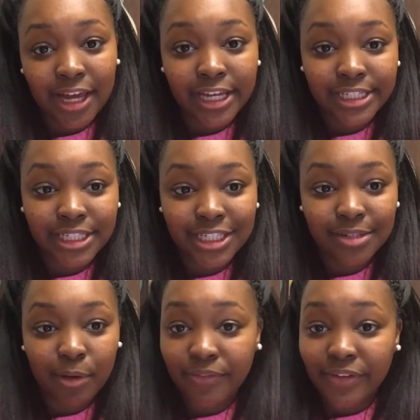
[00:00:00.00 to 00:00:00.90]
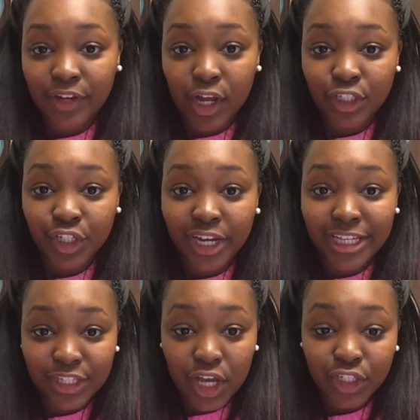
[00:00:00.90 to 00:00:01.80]
That is my favourite country.
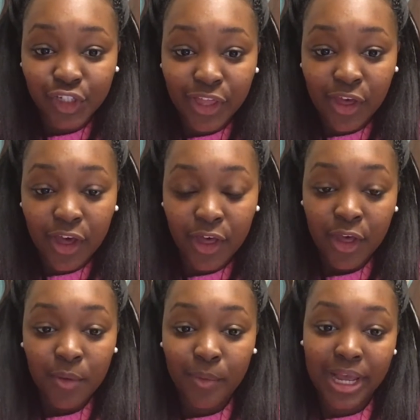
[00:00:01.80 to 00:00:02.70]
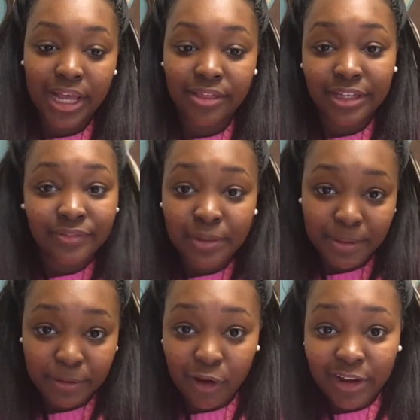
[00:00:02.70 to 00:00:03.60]
It's the country that when things feel a
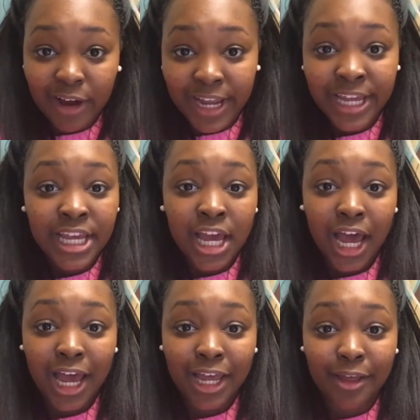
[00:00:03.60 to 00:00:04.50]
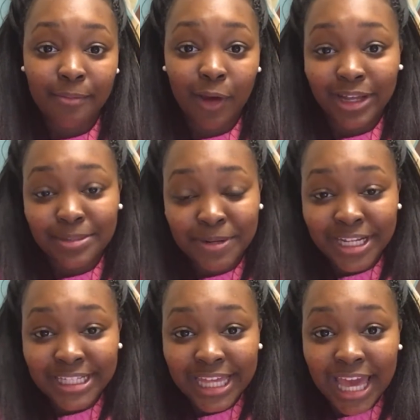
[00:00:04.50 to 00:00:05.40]
bit cray cray, um, I end up in
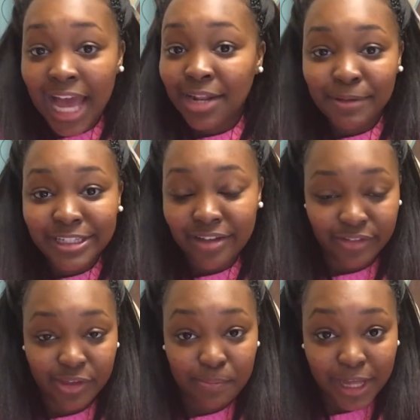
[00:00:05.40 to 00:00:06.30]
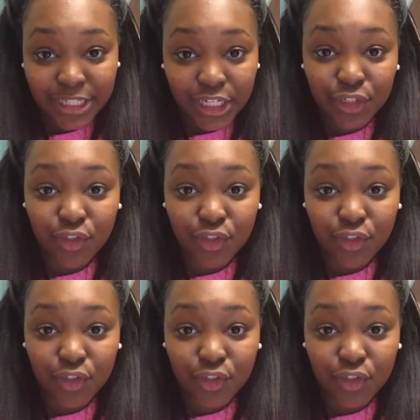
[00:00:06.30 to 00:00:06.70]
Italy and it makes everything better.